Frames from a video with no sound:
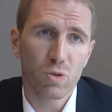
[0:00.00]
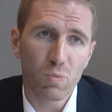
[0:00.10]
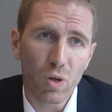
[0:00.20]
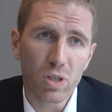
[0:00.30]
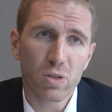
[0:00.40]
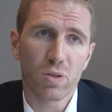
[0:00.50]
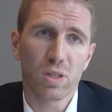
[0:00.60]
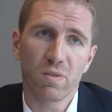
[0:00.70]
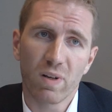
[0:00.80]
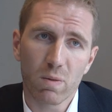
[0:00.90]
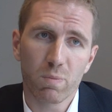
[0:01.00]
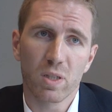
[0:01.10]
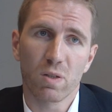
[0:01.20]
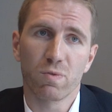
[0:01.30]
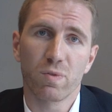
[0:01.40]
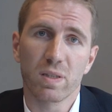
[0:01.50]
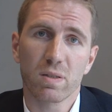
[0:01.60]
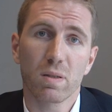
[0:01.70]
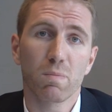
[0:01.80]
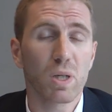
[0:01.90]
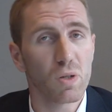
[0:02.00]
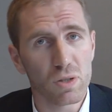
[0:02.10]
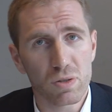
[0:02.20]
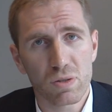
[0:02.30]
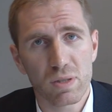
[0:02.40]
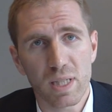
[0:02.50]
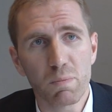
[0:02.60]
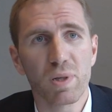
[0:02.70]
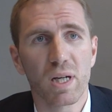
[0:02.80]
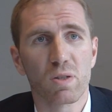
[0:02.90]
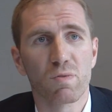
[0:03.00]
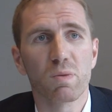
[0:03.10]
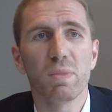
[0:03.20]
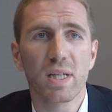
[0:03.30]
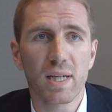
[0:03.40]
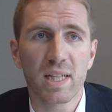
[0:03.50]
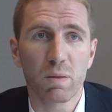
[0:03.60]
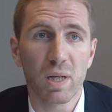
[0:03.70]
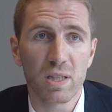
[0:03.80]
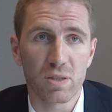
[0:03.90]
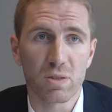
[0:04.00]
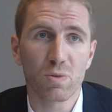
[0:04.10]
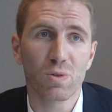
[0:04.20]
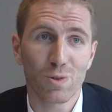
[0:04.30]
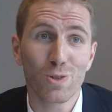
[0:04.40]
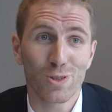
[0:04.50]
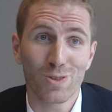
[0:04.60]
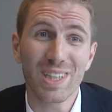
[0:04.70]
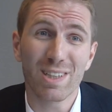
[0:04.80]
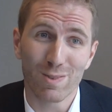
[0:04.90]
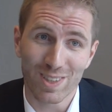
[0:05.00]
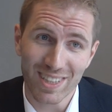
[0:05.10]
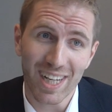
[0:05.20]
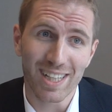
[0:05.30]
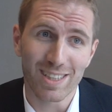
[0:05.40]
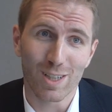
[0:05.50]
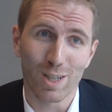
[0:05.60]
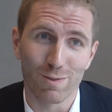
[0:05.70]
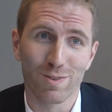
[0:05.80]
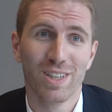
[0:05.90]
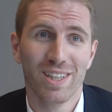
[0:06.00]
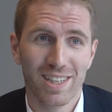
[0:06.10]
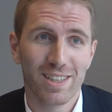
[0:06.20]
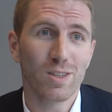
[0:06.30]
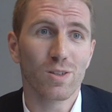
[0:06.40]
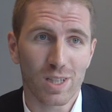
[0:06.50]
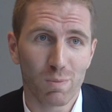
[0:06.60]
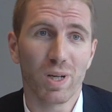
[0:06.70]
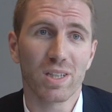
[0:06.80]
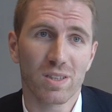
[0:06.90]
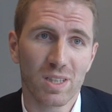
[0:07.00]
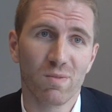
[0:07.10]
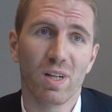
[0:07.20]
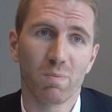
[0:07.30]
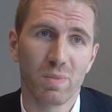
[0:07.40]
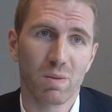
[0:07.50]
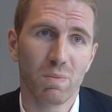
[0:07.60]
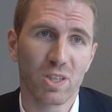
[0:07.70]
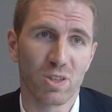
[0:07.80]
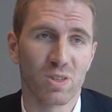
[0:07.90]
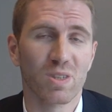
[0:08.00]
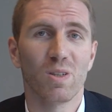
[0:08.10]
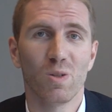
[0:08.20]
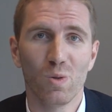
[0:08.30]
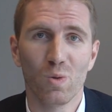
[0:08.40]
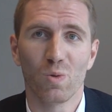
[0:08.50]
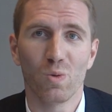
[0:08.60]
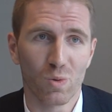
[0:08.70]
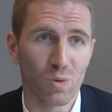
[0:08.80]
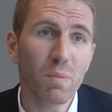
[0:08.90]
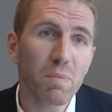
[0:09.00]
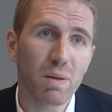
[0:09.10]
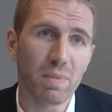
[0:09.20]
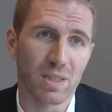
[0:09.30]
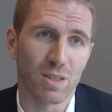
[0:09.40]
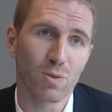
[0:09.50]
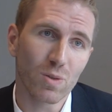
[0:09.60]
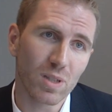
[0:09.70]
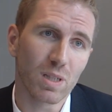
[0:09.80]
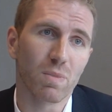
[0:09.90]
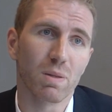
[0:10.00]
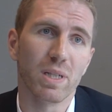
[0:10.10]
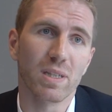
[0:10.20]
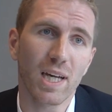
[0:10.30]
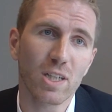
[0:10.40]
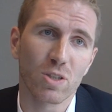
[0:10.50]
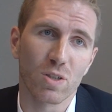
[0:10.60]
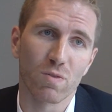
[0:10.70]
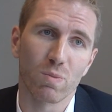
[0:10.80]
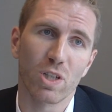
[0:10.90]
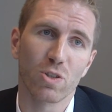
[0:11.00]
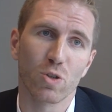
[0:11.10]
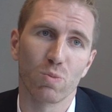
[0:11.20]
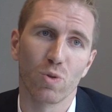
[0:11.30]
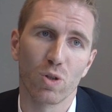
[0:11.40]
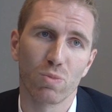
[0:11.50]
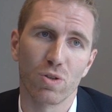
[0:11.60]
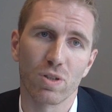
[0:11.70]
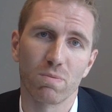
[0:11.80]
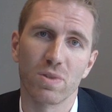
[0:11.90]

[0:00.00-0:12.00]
monitor the development of risk, but also the impact of your mitigating measures. Could you see a result of your capacity development measures you implemented during the implementation of budget support programs?